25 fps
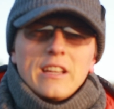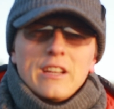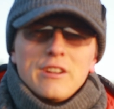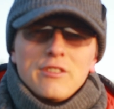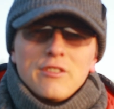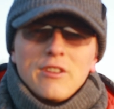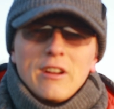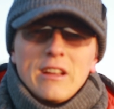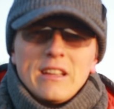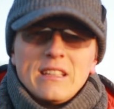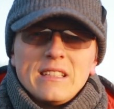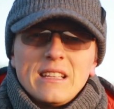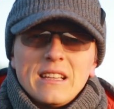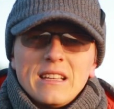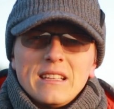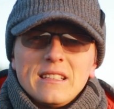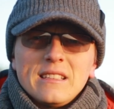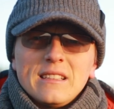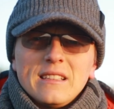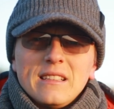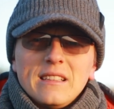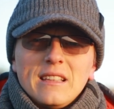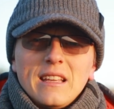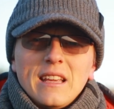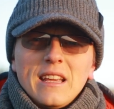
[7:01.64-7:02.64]

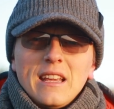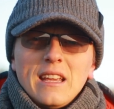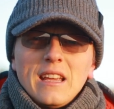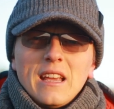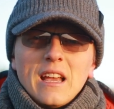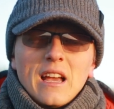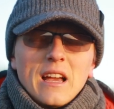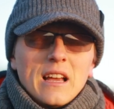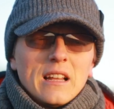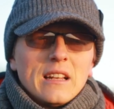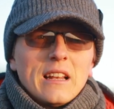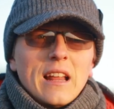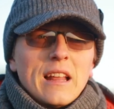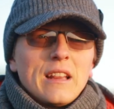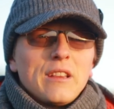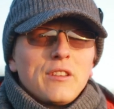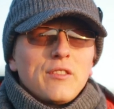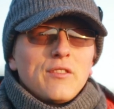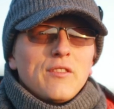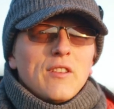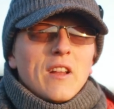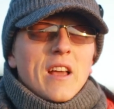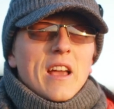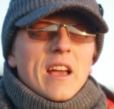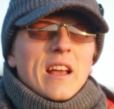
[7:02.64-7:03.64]
increases the lens
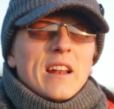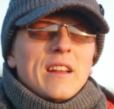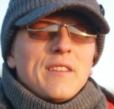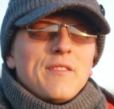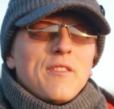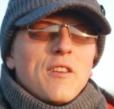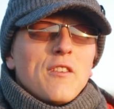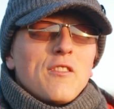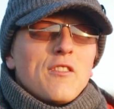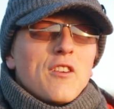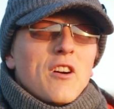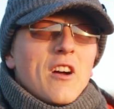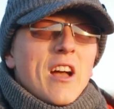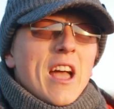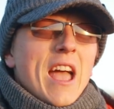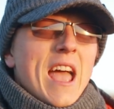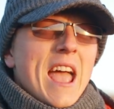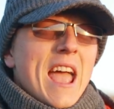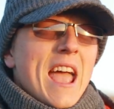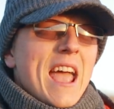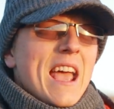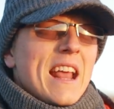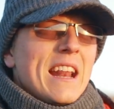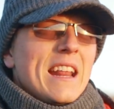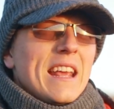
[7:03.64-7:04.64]
flare, and if you've got
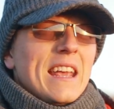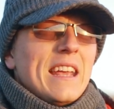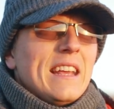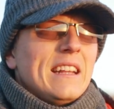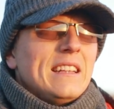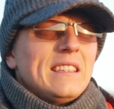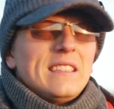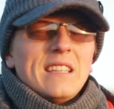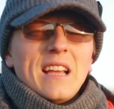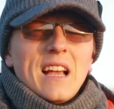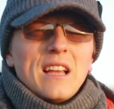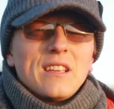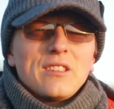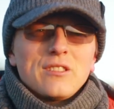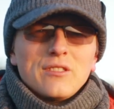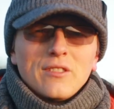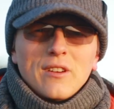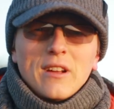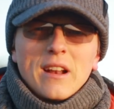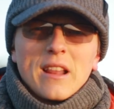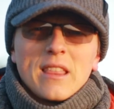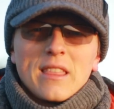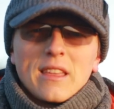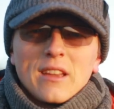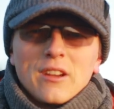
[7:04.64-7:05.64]
any dust or
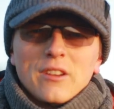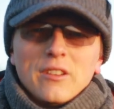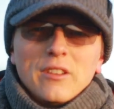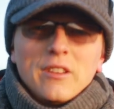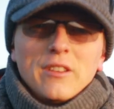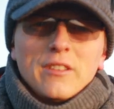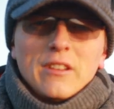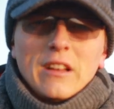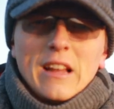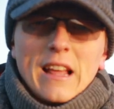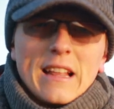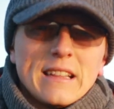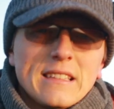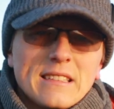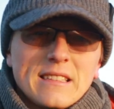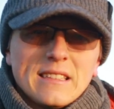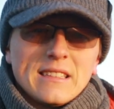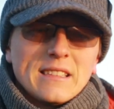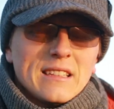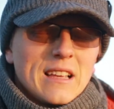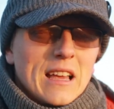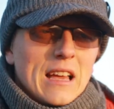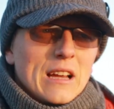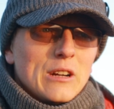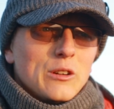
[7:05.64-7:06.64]
anything on your
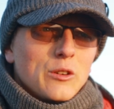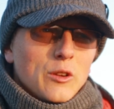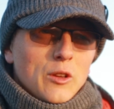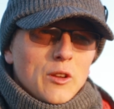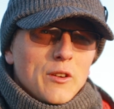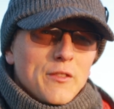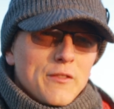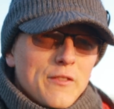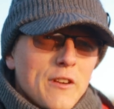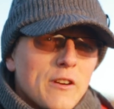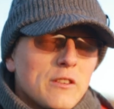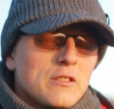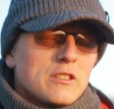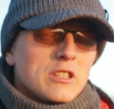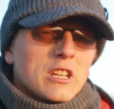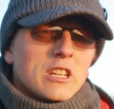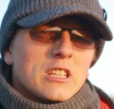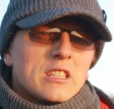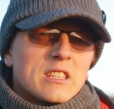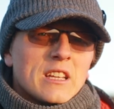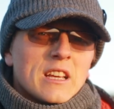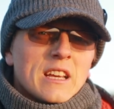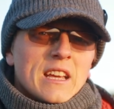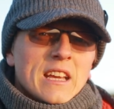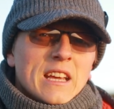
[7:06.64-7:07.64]
lens or your
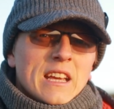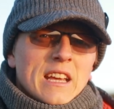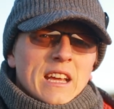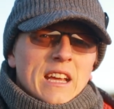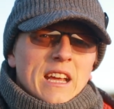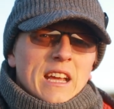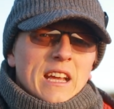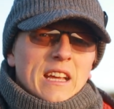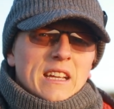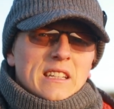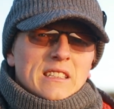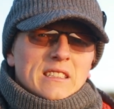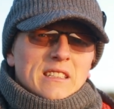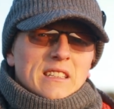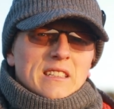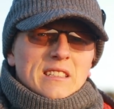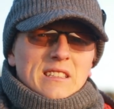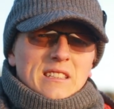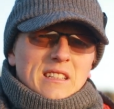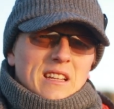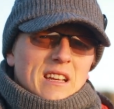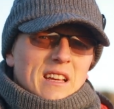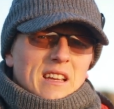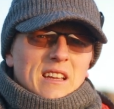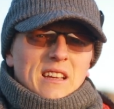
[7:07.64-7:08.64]
filters, it just
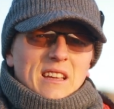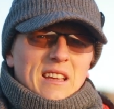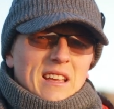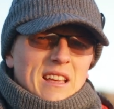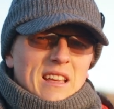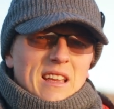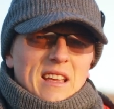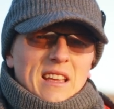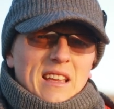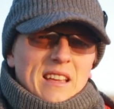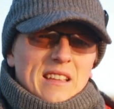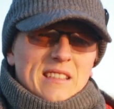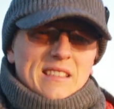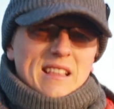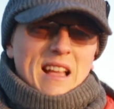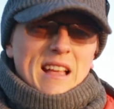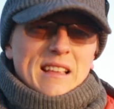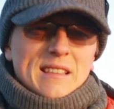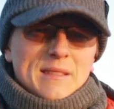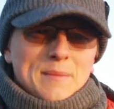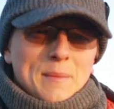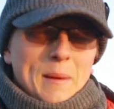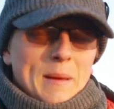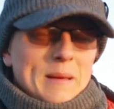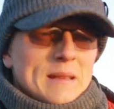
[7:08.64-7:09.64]

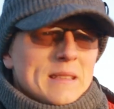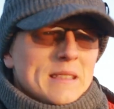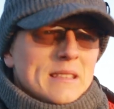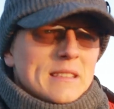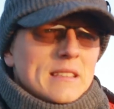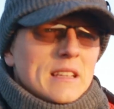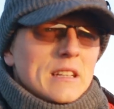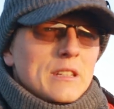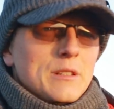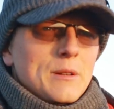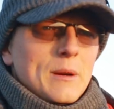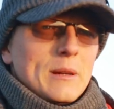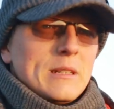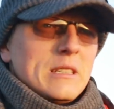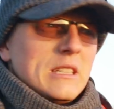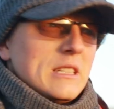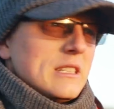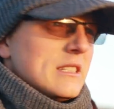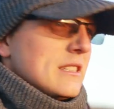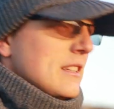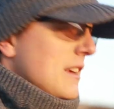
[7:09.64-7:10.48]
exacerbates the situation.